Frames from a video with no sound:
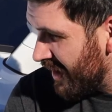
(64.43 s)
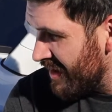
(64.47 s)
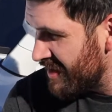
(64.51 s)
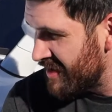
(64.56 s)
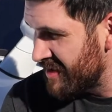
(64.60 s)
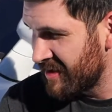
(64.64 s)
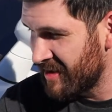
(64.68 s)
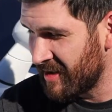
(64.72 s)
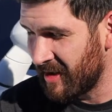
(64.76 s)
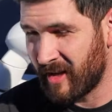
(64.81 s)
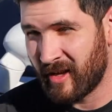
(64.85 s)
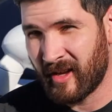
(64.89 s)

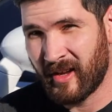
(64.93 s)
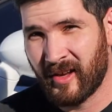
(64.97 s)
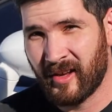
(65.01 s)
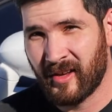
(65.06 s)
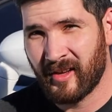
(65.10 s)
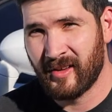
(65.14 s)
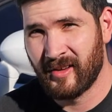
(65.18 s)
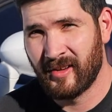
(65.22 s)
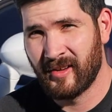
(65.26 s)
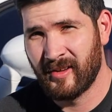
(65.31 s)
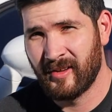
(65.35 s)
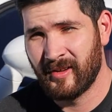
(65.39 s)
it's
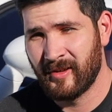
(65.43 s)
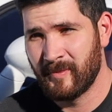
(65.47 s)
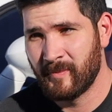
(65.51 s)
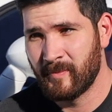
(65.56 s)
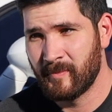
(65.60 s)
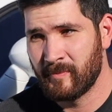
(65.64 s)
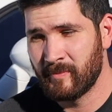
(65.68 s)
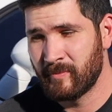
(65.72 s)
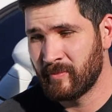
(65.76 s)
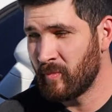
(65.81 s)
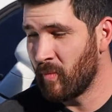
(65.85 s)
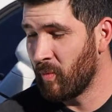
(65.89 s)

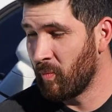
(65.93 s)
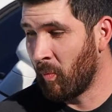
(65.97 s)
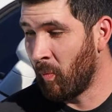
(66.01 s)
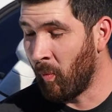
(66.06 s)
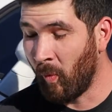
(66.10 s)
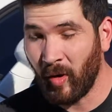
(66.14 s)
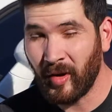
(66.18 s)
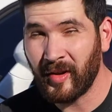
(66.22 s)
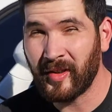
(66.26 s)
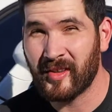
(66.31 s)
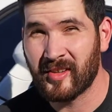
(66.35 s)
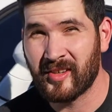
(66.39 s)

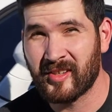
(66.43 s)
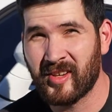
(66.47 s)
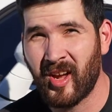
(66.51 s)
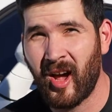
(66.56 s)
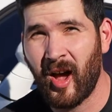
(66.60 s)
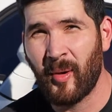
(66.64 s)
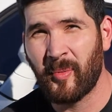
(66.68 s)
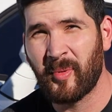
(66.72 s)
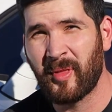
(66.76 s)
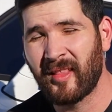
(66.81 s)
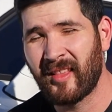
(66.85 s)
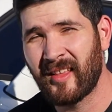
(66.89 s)
one of the
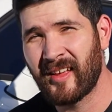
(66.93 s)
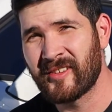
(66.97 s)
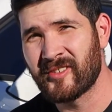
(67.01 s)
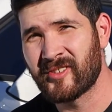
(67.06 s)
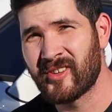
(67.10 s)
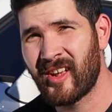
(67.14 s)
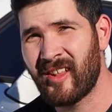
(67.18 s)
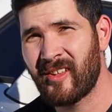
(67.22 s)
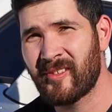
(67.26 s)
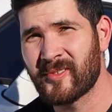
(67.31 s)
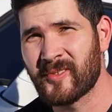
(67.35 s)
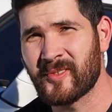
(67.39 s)
top of the line
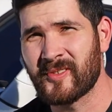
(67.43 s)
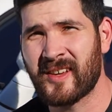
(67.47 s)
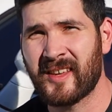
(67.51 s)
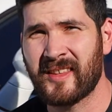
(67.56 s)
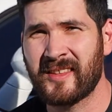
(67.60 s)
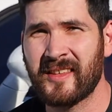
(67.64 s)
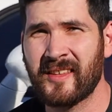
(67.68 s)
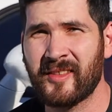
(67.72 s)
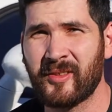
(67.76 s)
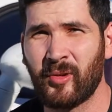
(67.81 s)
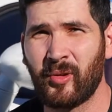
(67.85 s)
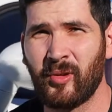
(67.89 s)
Challengers. I
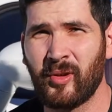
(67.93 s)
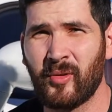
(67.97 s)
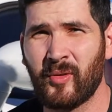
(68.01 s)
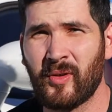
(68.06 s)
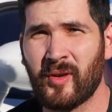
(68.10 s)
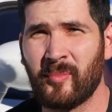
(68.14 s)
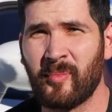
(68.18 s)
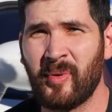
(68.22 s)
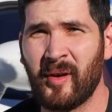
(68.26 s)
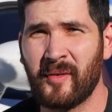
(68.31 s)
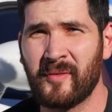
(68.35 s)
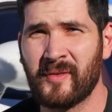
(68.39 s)
think the only
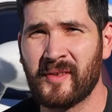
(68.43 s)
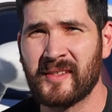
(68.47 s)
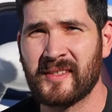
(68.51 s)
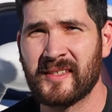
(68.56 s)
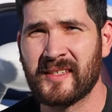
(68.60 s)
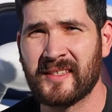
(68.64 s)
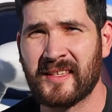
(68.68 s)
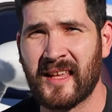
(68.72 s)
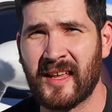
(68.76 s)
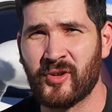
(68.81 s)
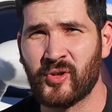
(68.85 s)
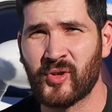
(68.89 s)
one above
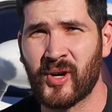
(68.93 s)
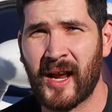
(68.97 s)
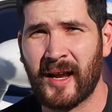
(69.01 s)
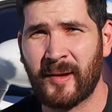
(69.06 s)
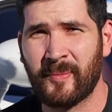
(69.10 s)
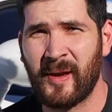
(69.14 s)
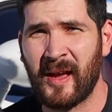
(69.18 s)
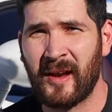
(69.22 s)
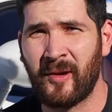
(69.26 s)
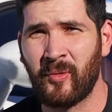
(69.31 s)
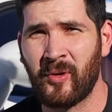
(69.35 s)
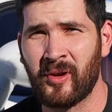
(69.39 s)
this is that
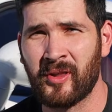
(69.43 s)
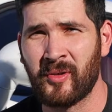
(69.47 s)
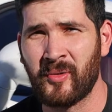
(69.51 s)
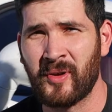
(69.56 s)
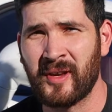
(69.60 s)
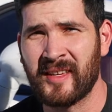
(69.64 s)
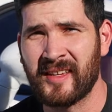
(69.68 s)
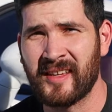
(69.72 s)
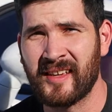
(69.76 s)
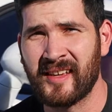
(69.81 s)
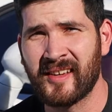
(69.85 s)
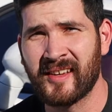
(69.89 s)
drag pack one that
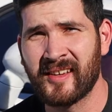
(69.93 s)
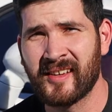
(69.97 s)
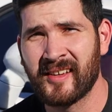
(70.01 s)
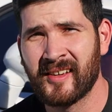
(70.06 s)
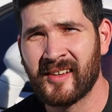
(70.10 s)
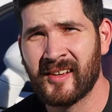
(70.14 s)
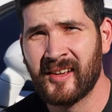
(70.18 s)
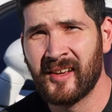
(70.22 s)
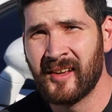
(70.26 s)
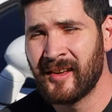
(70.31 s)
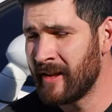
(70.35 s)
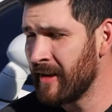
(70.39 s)
we did. It
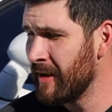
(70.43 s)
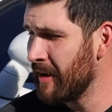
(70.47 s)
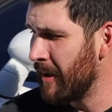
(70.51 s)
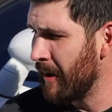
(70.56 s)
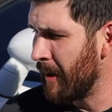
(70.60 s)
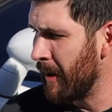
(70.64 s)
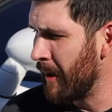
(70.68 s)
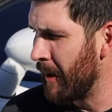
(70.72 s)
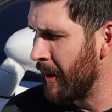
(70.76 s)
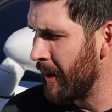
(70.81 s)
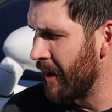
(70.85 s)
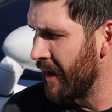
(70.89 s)

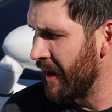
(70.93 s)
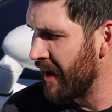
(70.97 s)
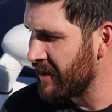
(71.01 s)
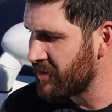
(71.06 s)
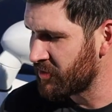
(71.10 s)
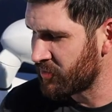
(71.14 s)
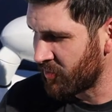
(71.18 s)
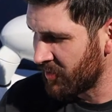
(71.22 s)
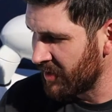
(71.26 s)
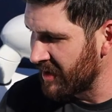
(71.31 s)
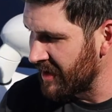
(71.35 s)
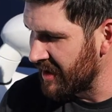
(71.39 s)

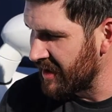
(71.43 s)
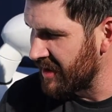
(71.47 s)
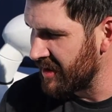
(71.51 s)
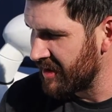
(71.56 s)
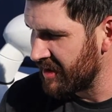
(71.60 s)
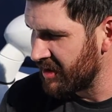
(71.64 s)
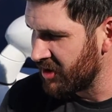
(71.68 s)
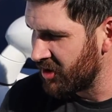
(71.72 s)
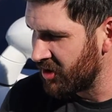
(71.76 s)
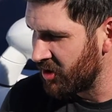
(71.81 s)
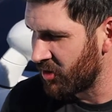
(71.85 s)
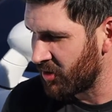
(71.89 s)
has really
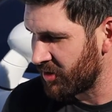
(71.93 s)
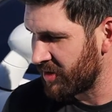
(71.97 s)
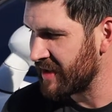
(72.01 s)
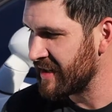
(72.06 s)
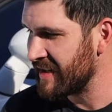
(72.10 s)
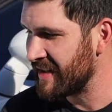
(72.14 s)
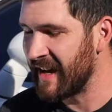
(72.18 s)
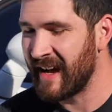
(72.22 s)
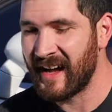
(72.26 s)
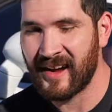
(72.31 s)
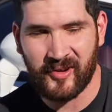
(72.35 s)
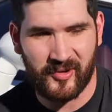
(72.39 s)

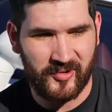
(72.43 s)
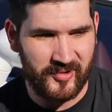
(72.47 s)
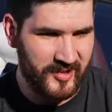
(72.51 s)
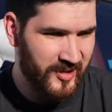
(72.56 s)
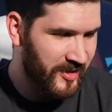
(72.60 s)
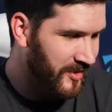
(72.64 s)
girthy tires